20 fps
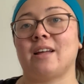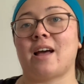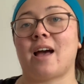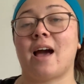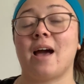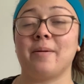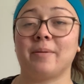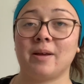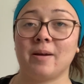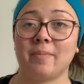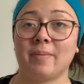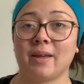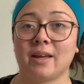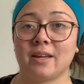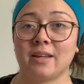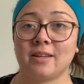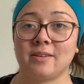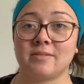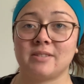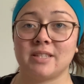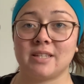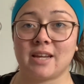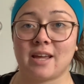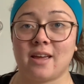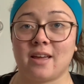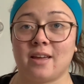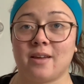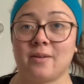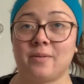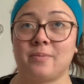I'm coming at you
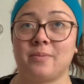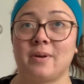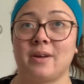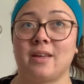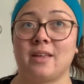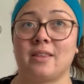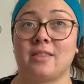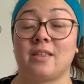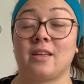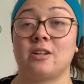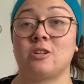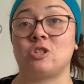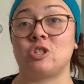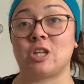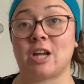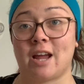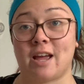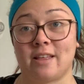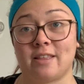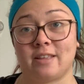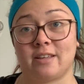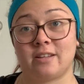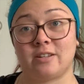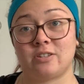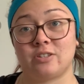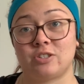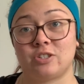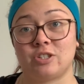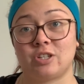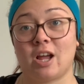today with a
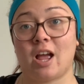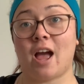challenge.